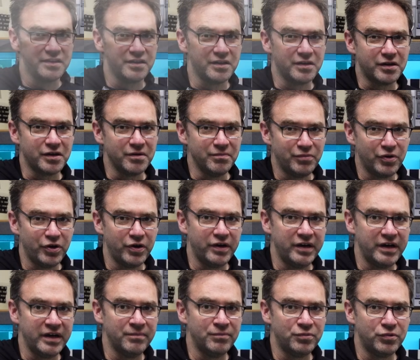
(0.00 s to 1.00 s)
a
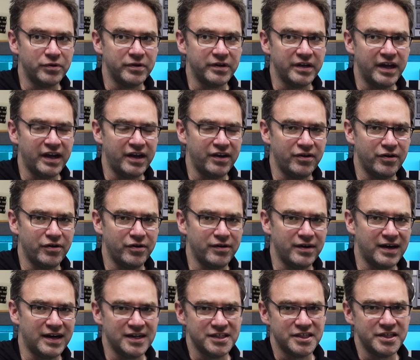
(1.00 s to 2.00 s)
component input and no
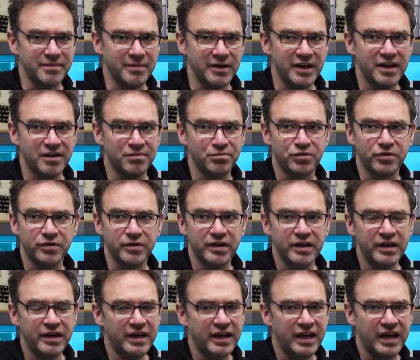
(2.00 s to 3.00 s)
RGB input.
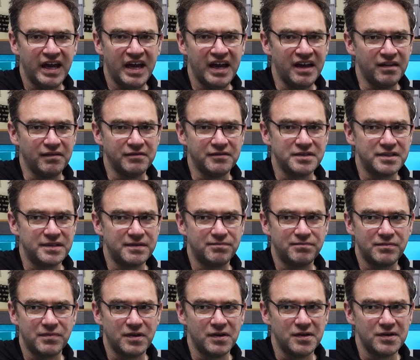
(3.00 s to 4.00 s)
And
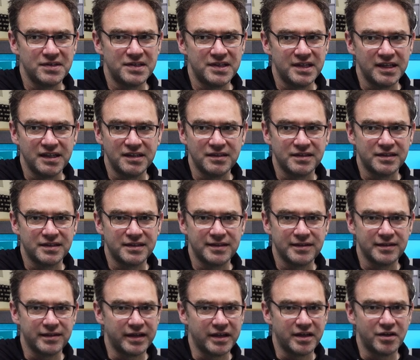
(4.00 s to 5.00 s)
those things,
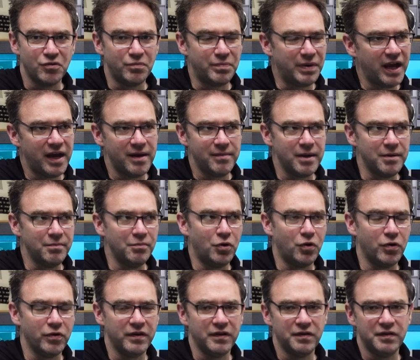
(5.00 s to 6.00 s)
like you'll pay a bit
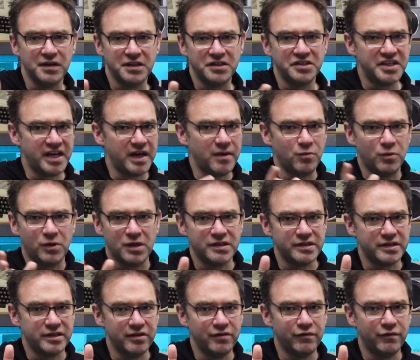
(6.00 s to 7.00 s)
more than the cheap
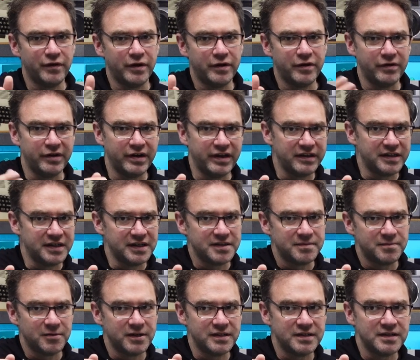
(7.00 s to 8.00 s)
ones that you'll find on
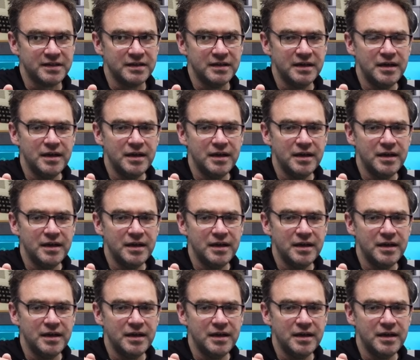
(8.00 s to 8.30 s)
AliExpress,